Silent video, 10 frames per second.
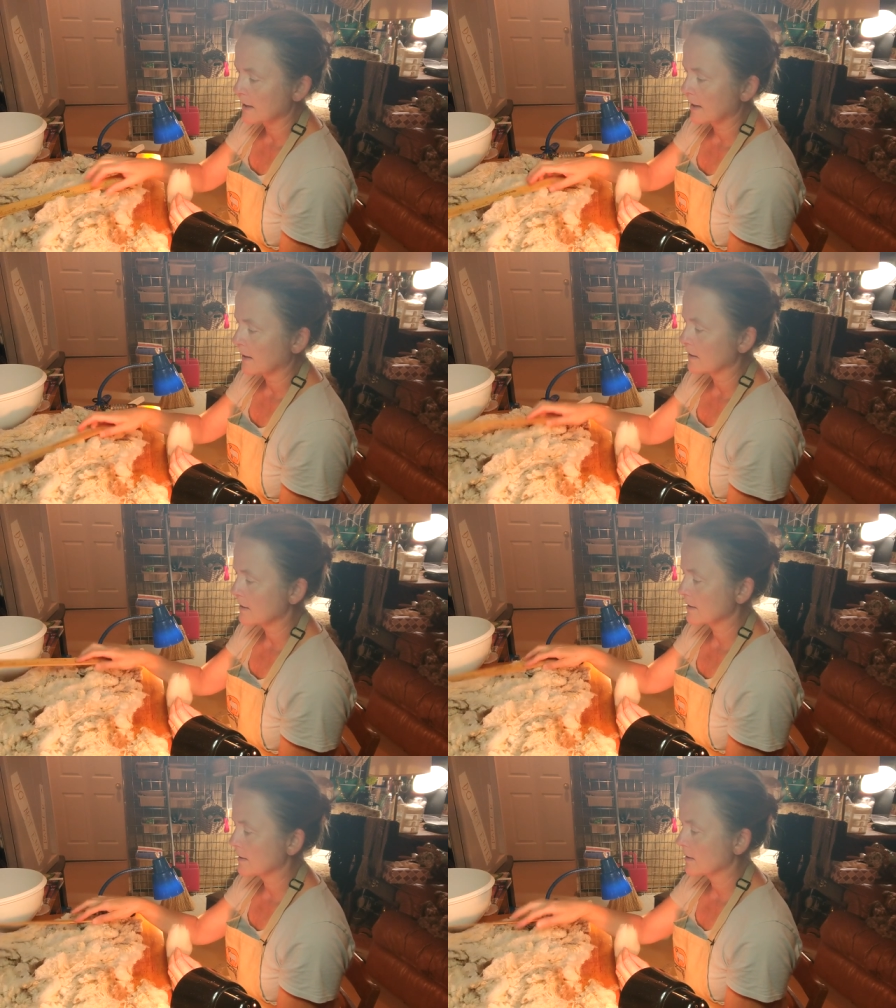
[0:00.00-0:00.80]
that
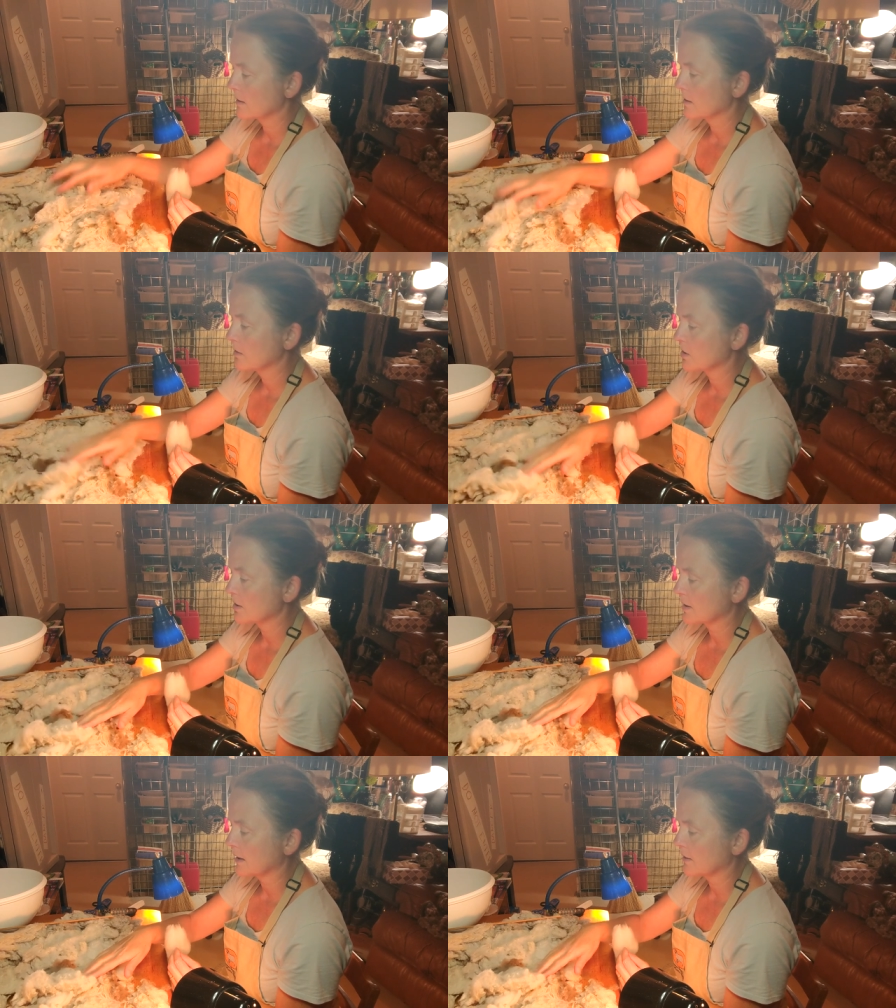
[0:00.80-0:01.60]

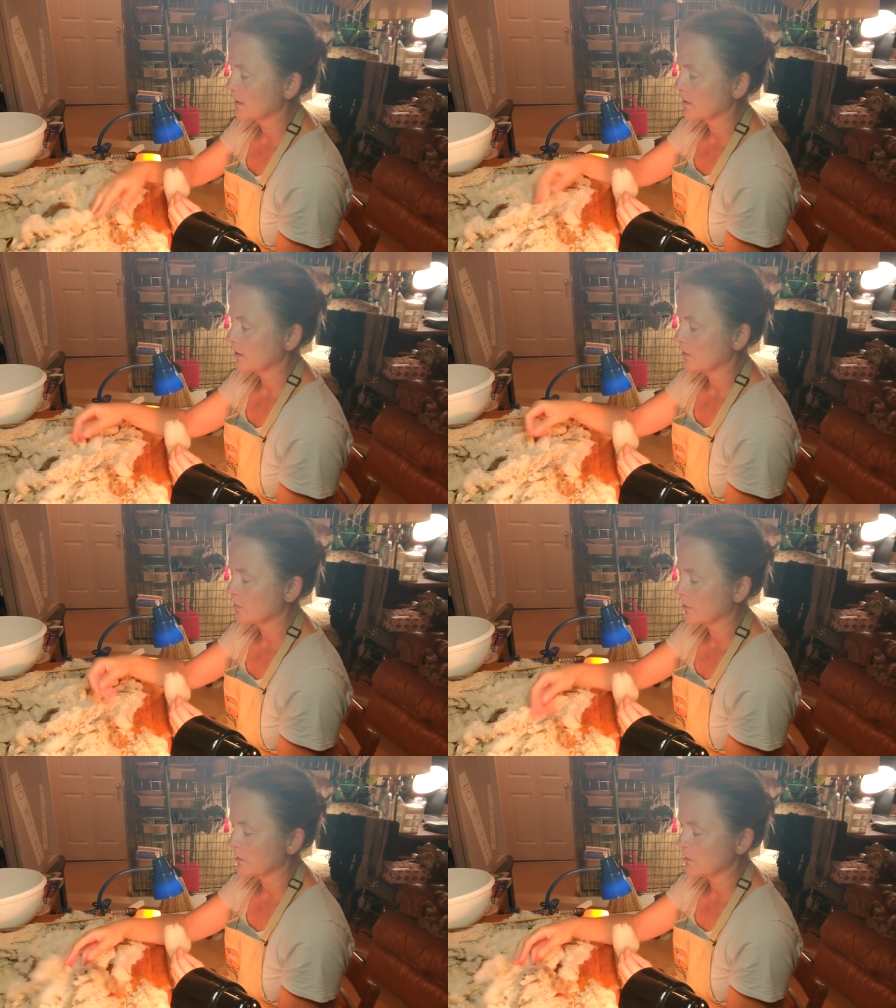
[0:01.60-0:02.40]
She's got the dark
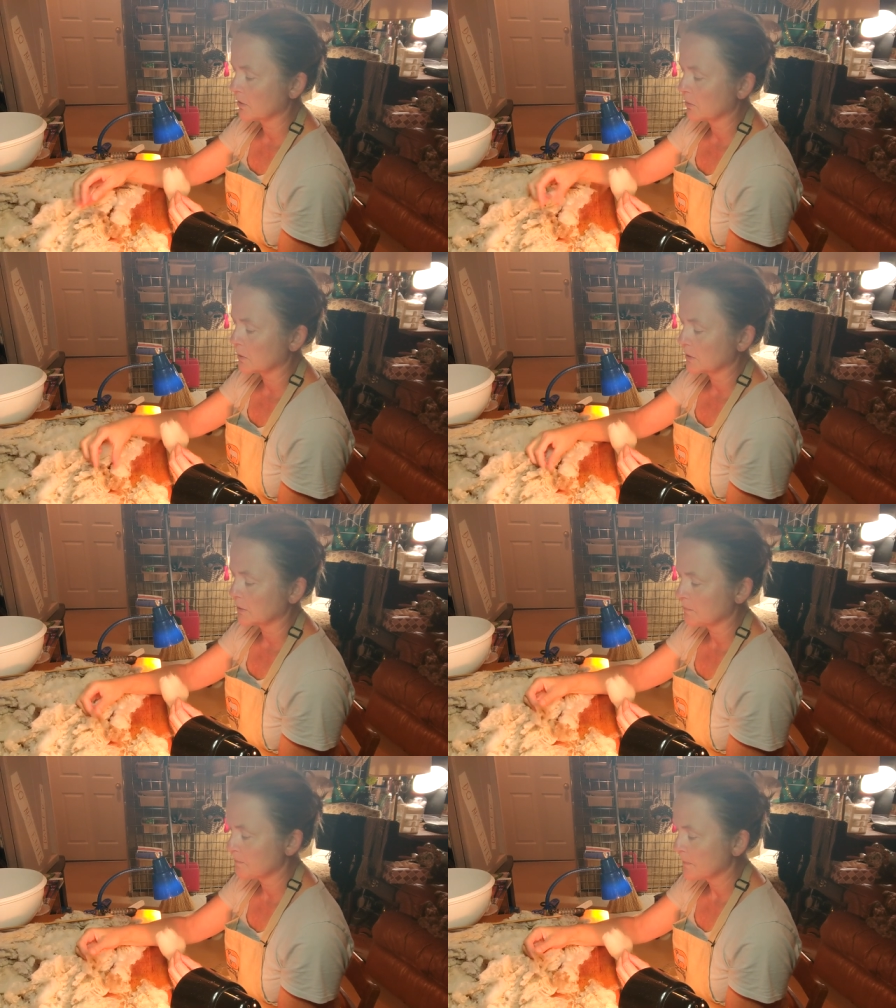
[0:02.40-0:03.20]
perimeter
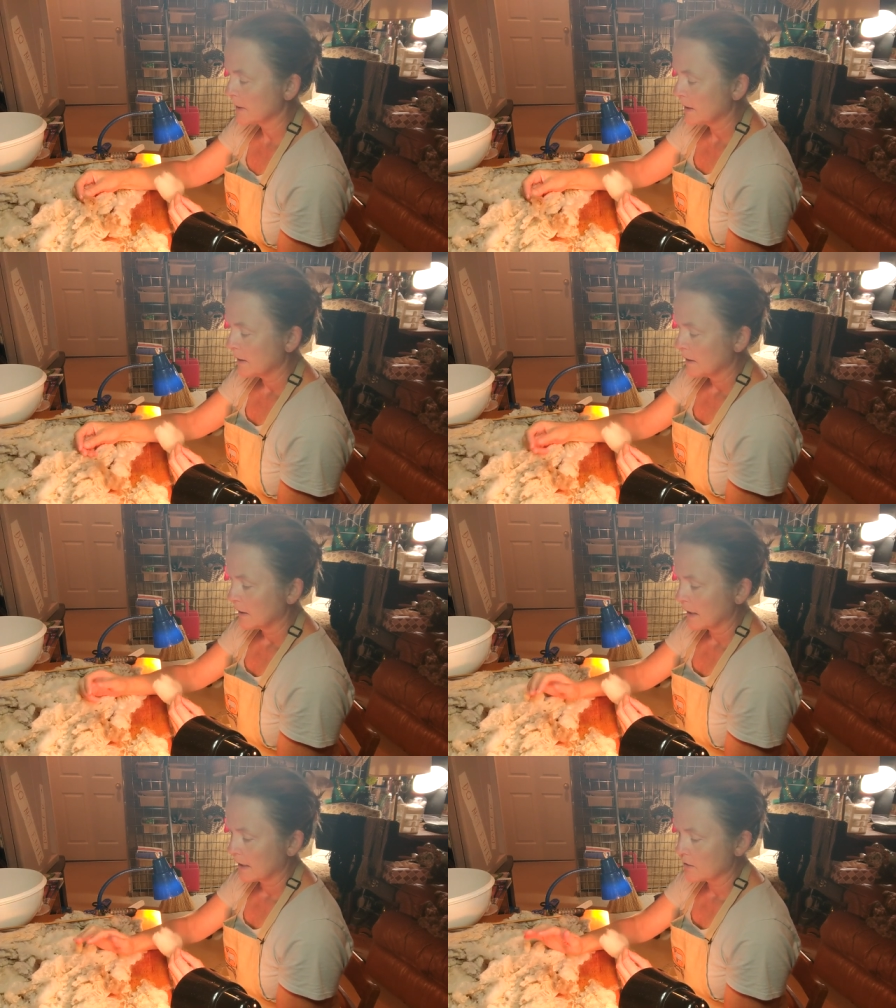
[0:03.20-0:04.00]
wool,
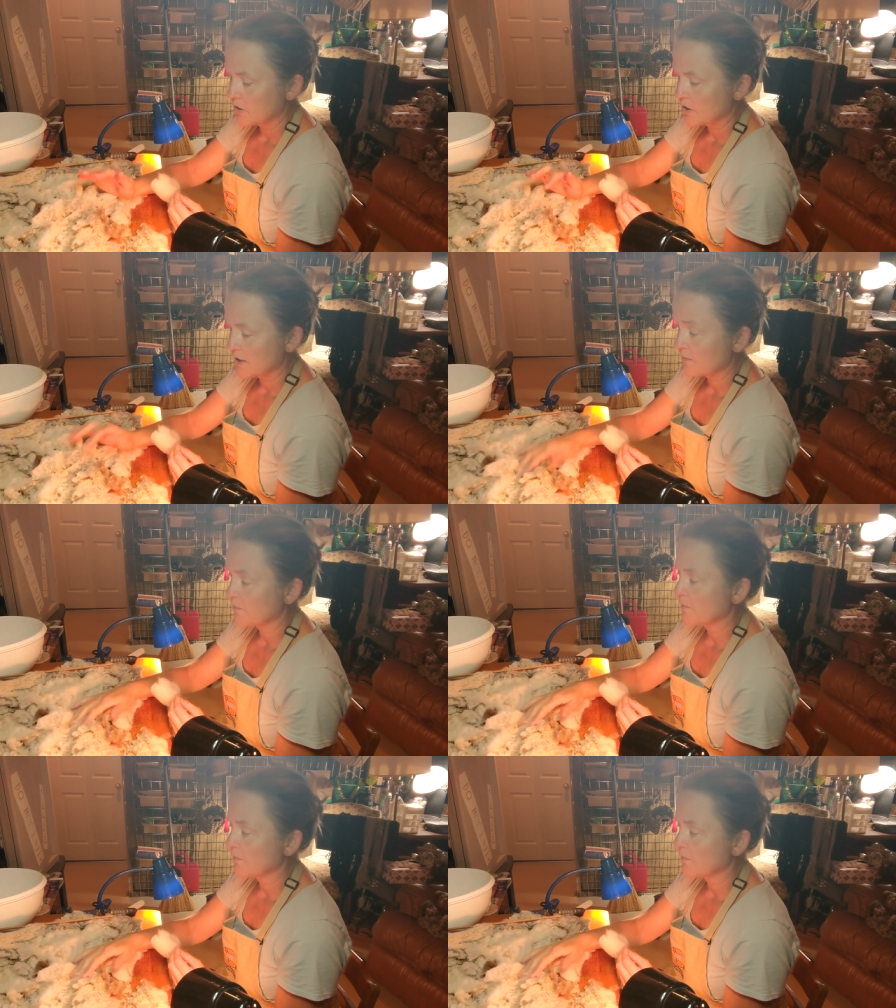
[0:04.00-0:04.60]
and she's